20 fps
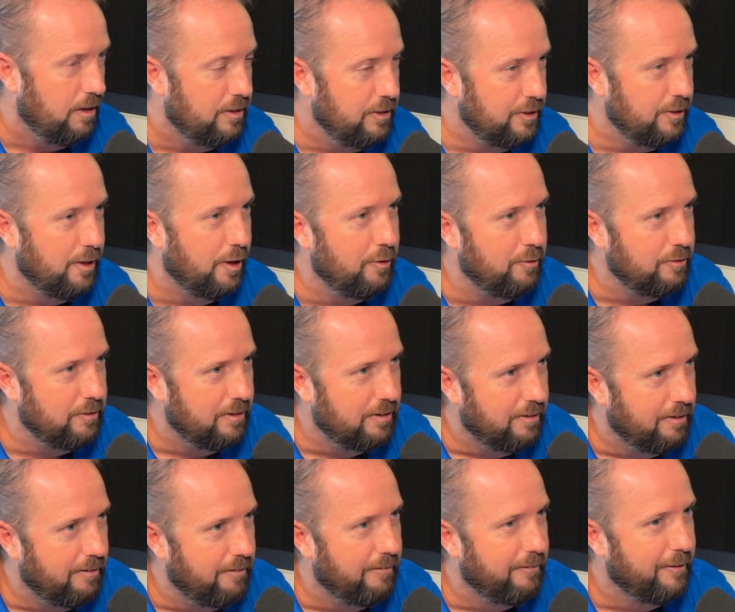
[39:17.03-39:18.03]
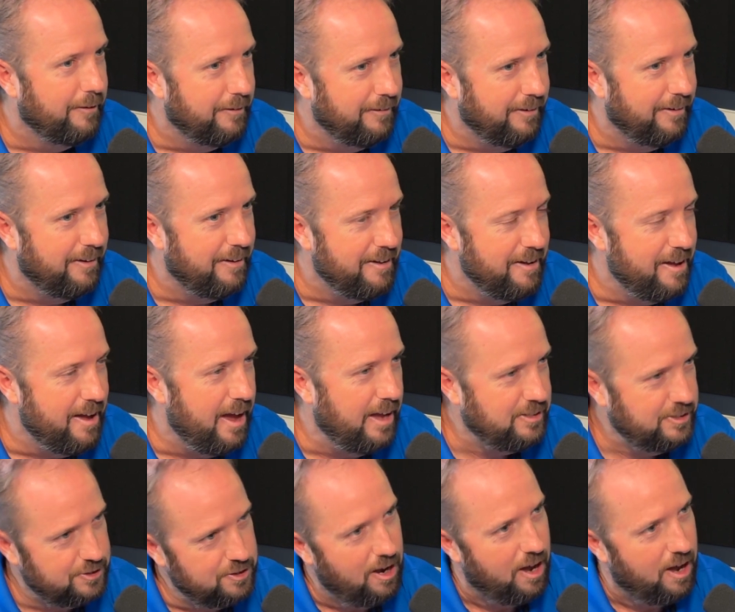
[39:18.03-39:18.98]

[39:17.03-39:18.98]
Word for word: you know yeah it's yeah.